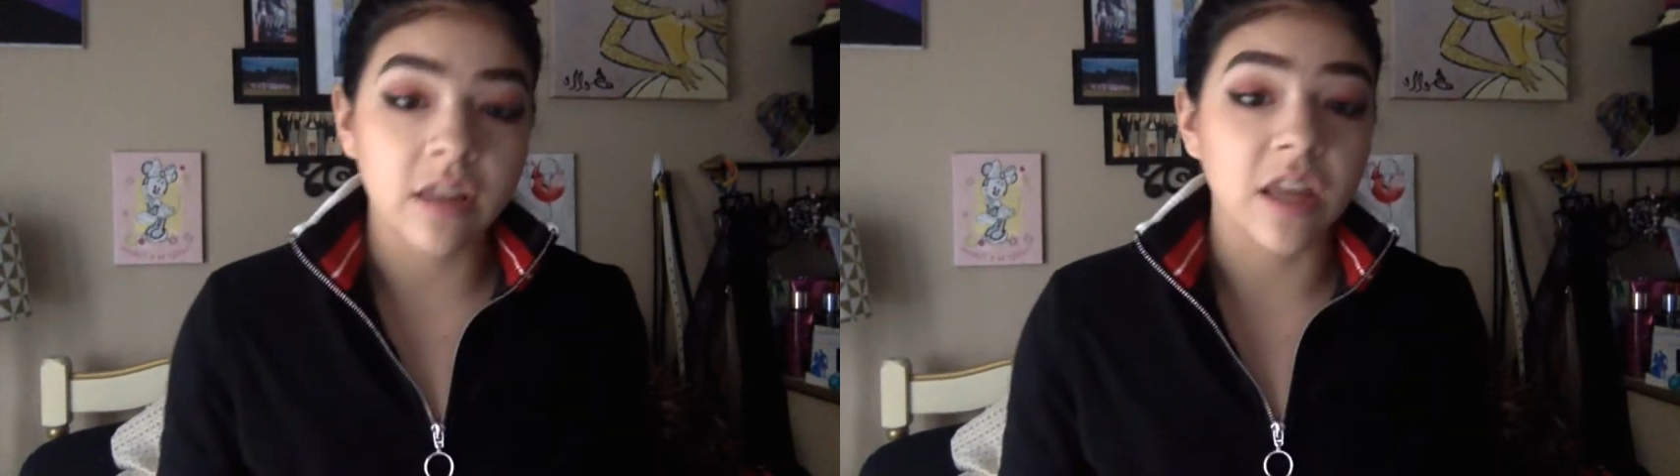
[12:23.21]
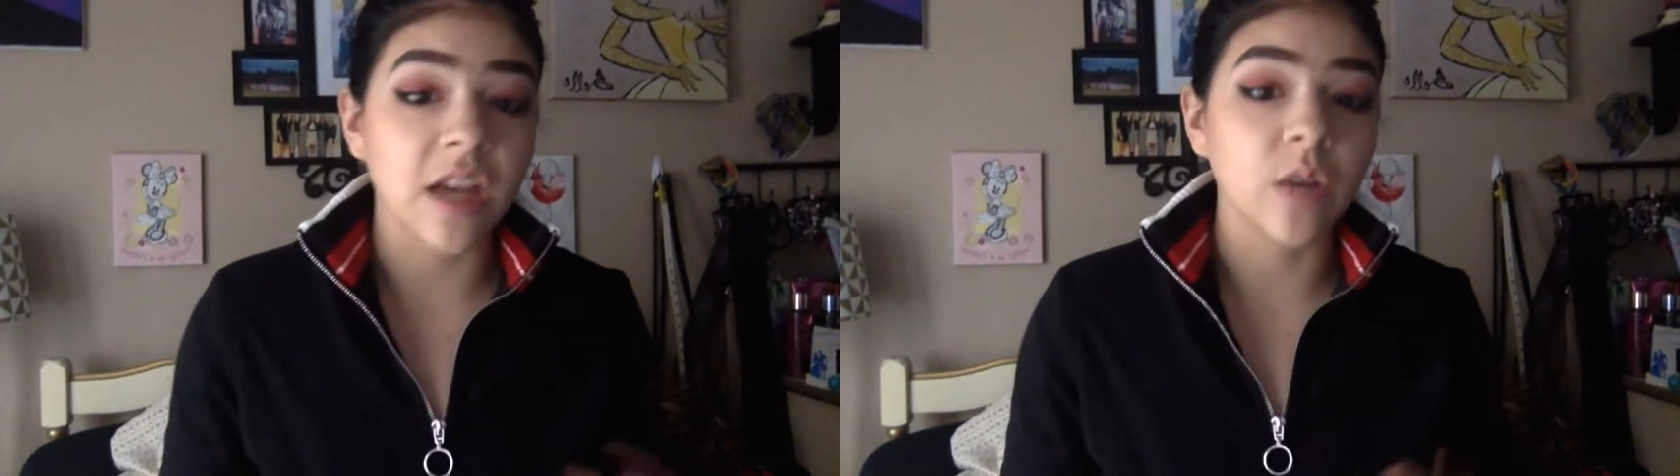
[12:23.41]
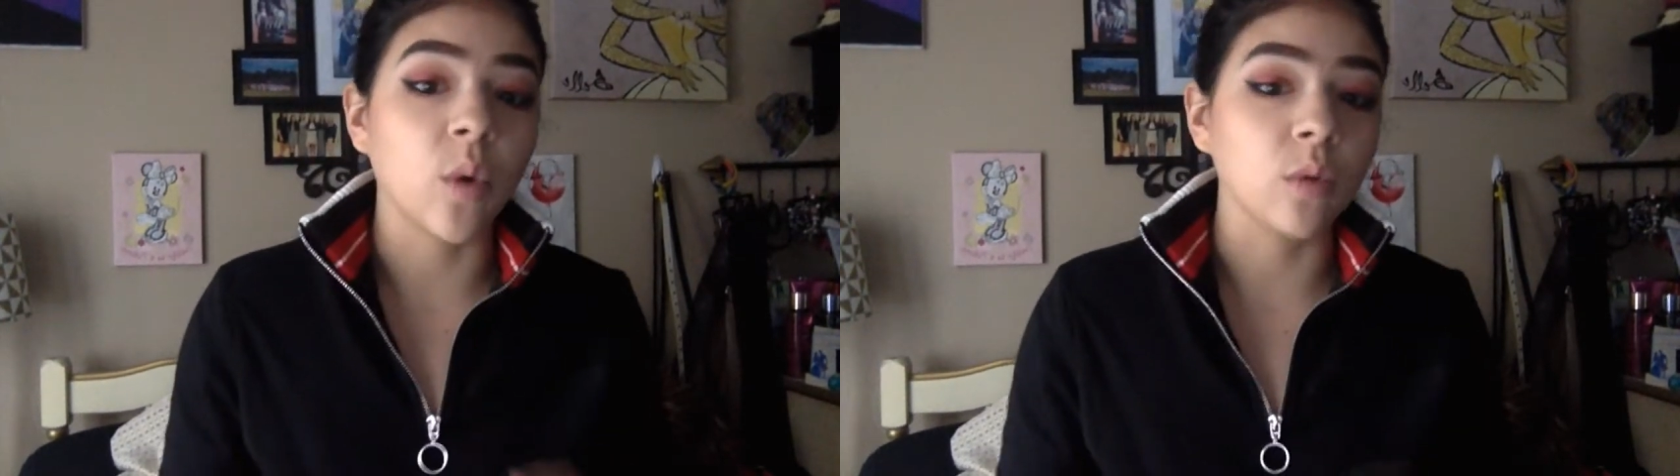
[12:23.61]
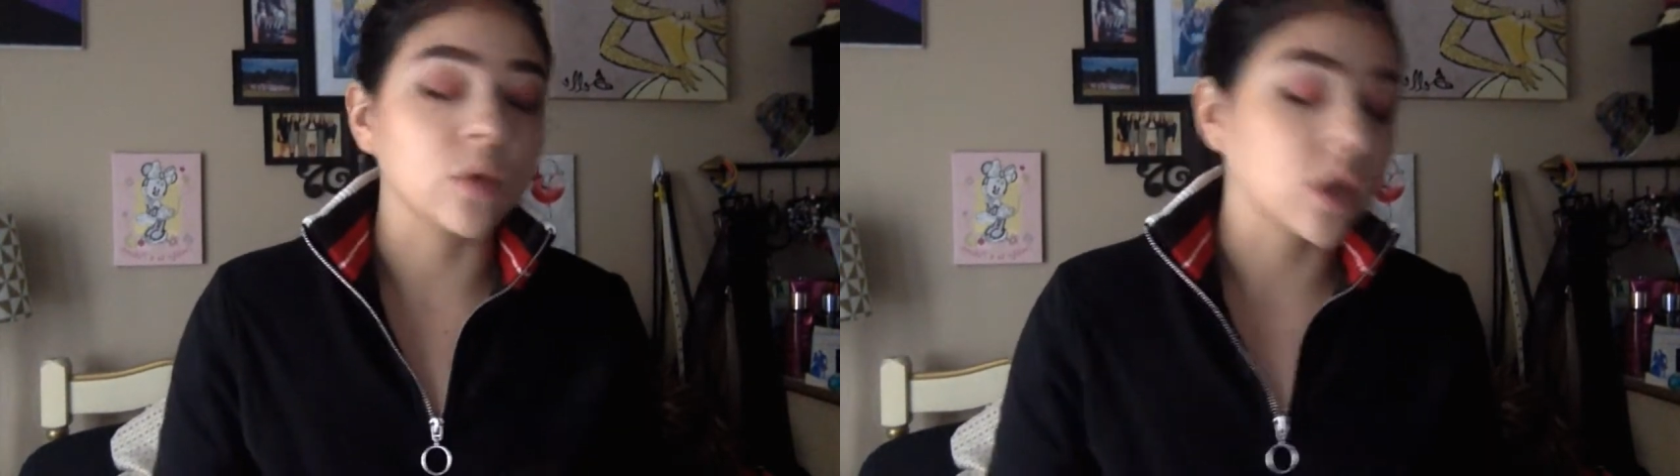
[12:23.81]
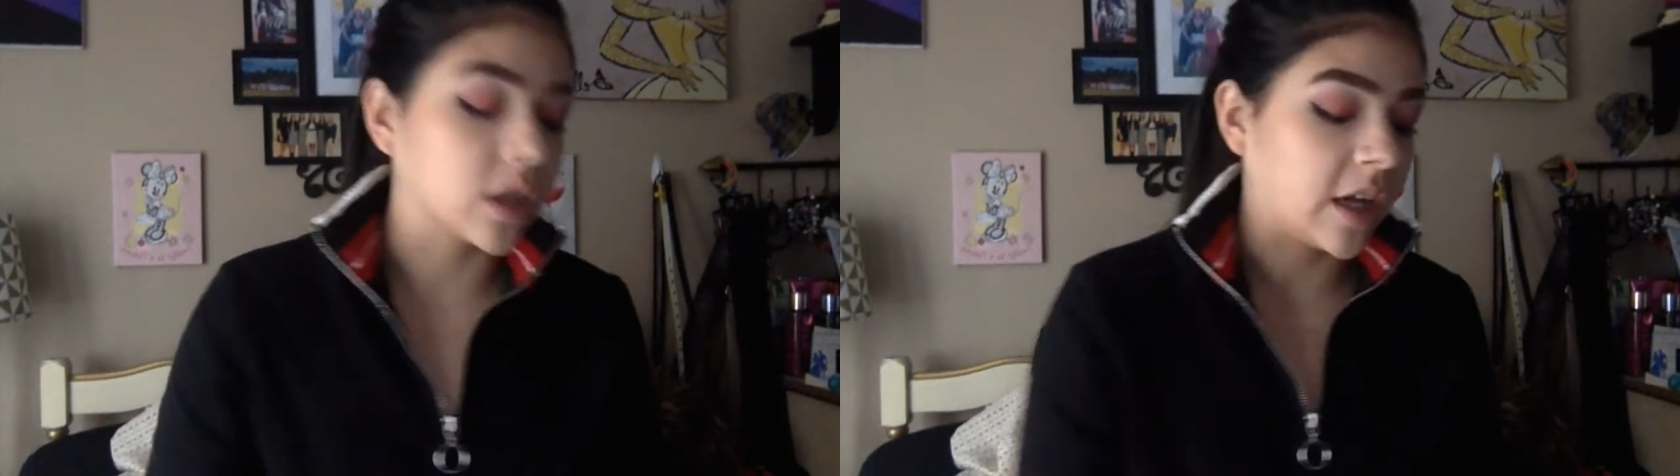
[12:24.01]
then it won't
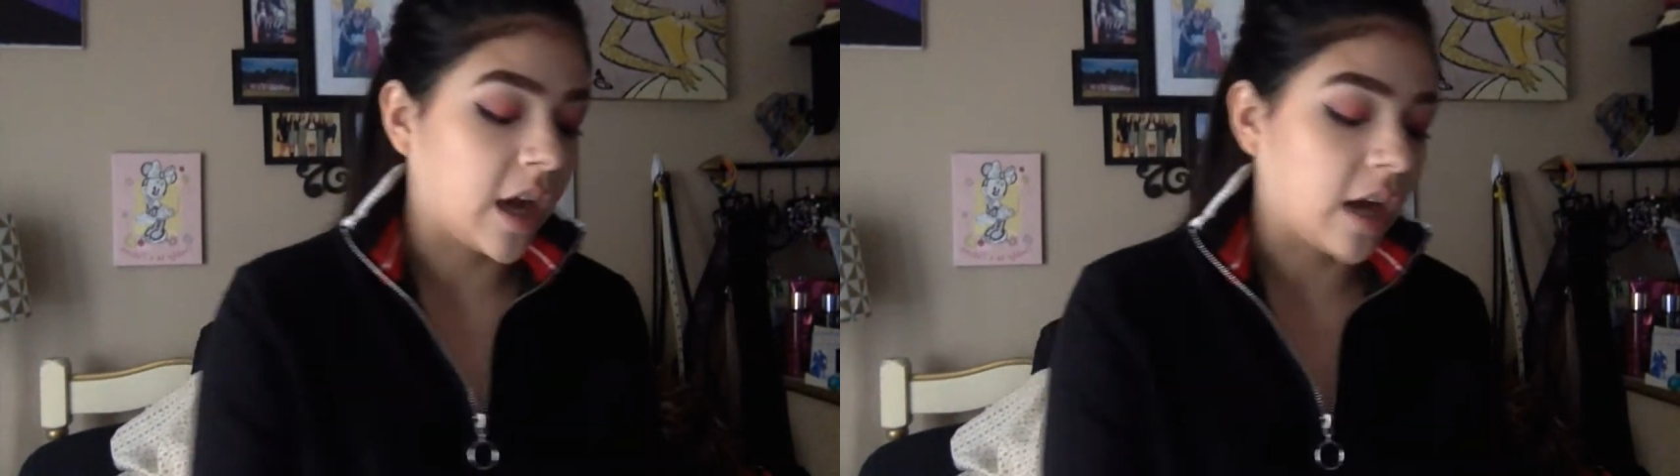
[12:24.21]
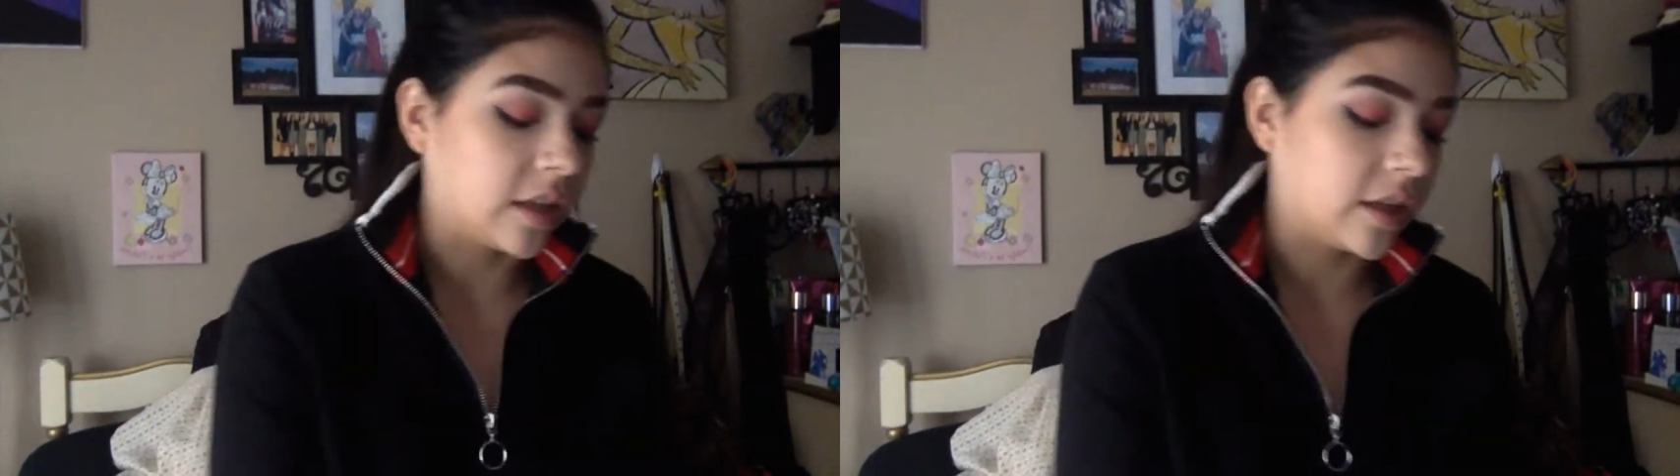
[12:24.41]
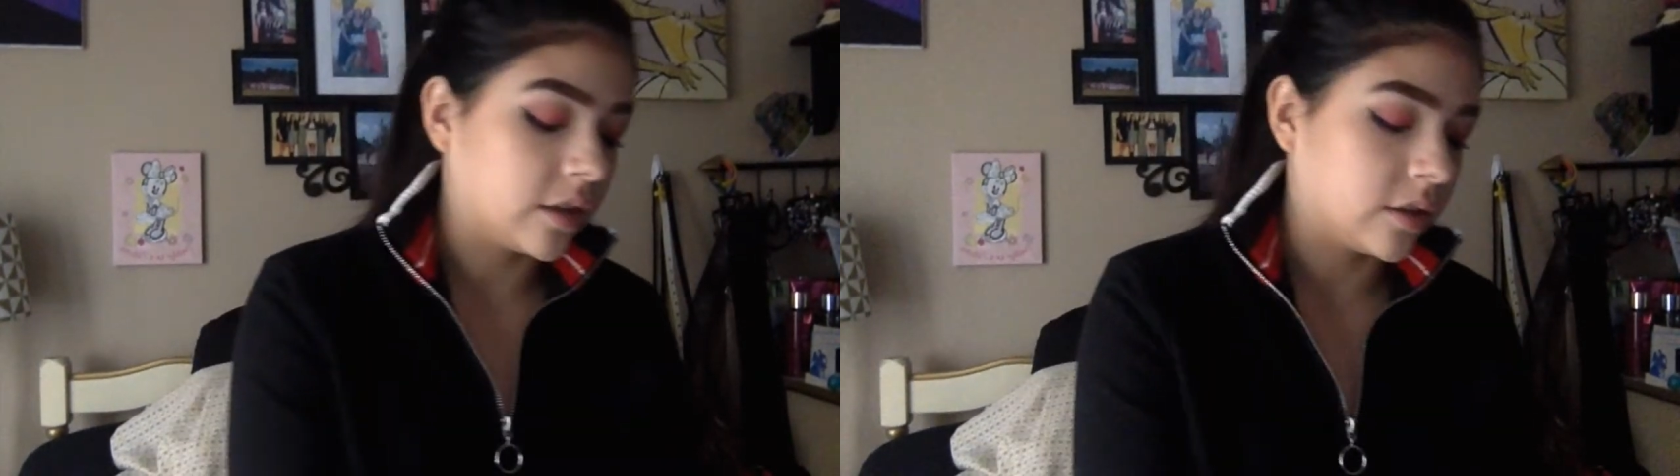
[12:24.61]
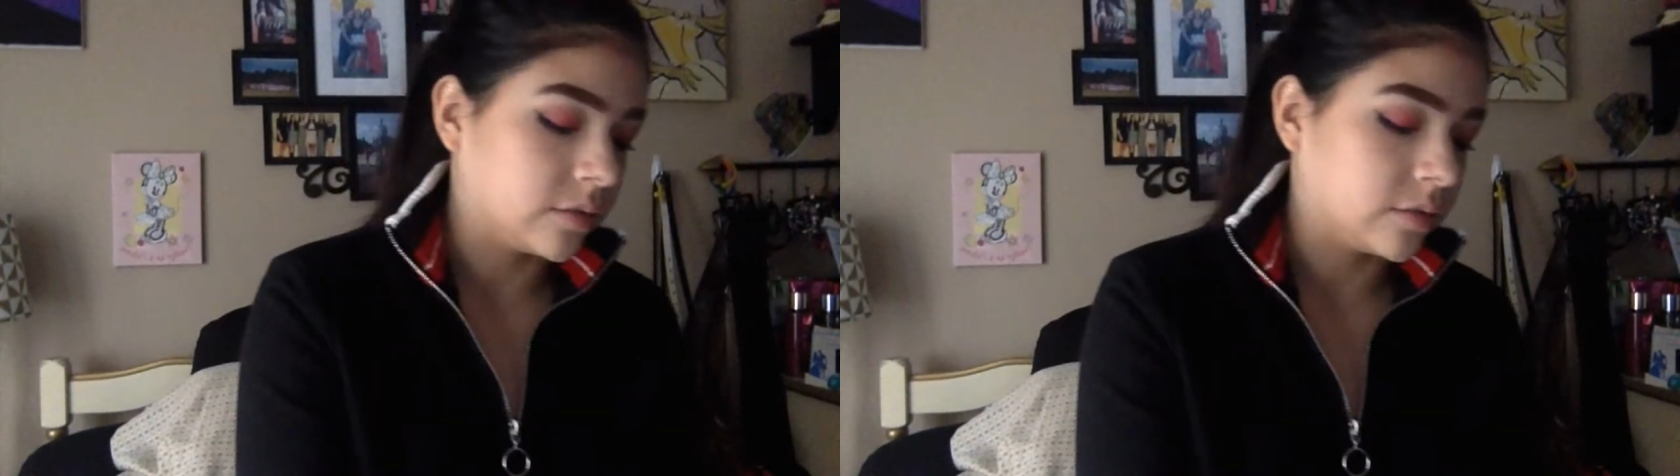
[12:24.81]
look like highlight,